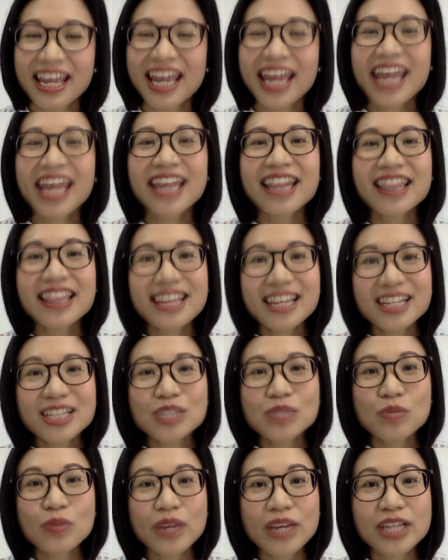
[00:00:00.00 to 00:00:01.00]
In
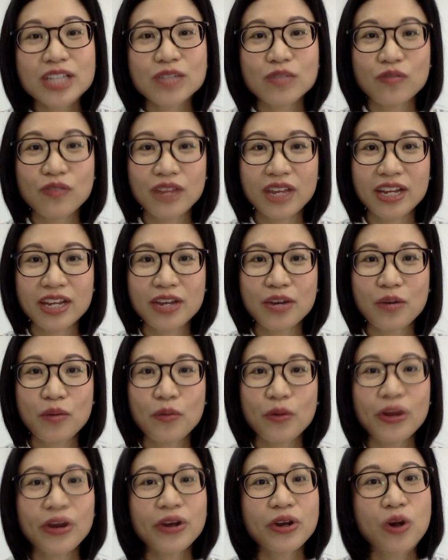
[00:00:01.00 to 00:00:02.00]
this week's video,
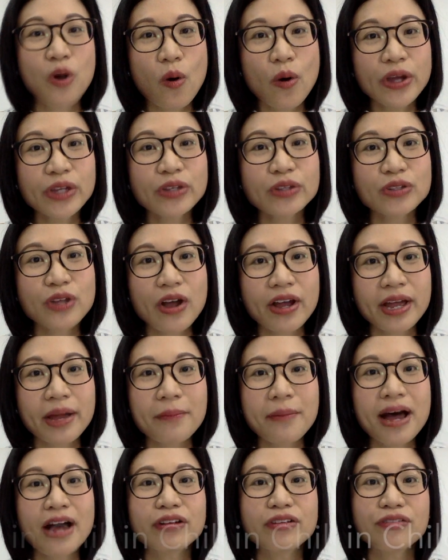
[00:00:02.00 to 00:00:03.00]
we are going to talk
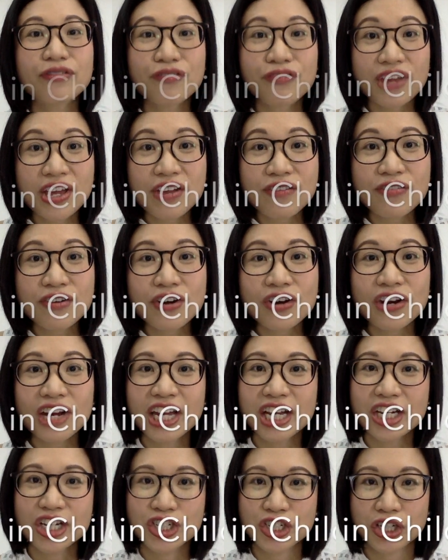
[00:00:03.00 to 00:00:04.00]
about fever
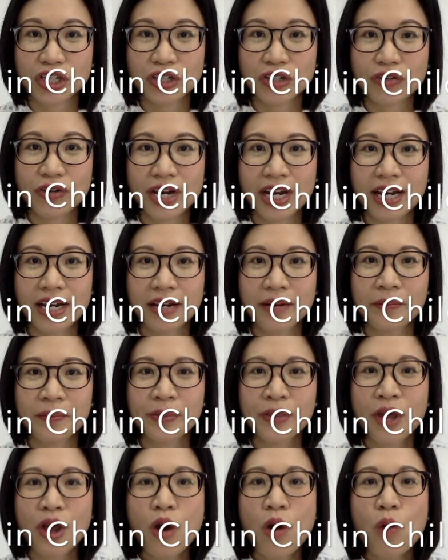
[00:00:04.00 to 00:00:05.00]
in children.
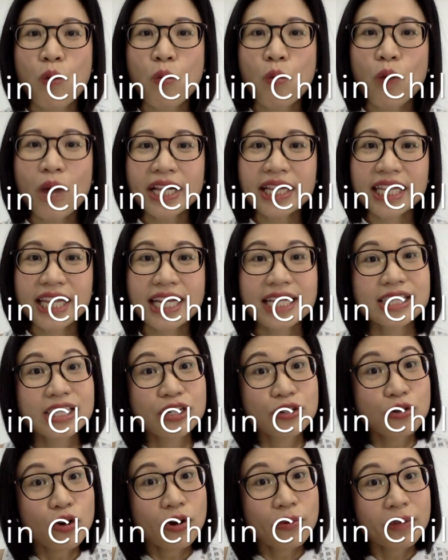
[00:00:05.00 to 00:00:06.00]
What is the
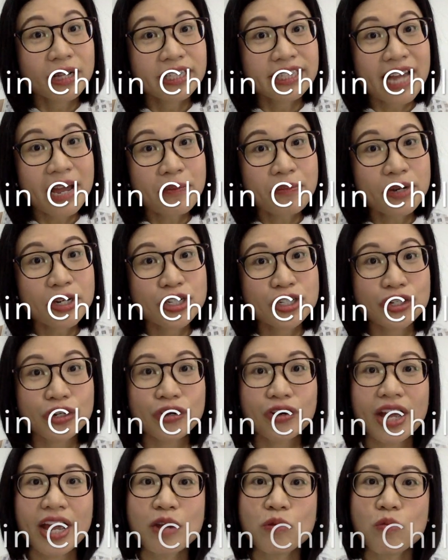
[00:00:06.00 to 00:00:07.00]
normal
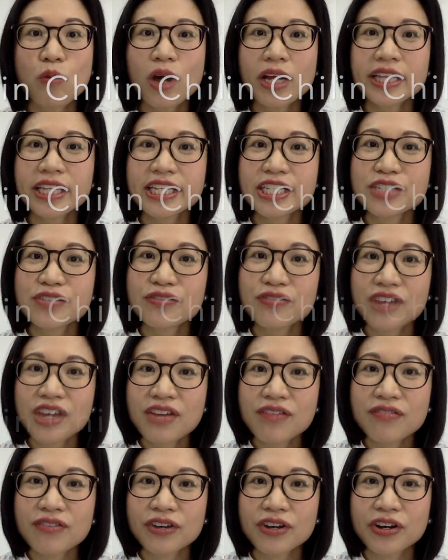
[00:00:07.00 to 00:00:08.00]
temperature and what is
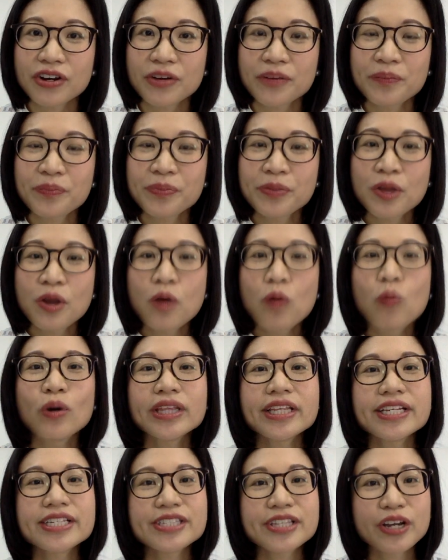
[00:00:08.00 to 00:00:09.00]
fever?
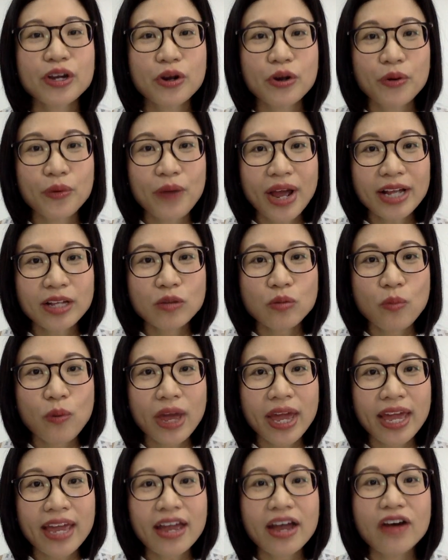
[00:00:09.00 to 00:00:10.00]
What is the correct
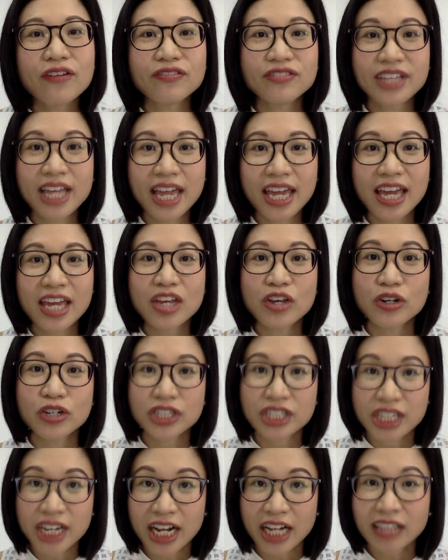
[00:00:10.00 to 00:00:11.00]
way of taking your
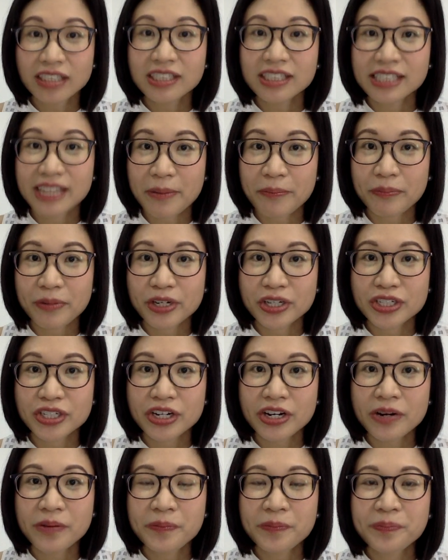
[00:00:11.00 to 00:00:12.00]
child's
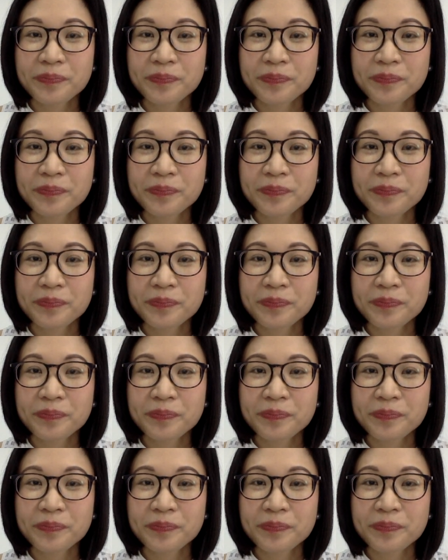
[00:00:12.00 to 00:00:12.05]
temperature?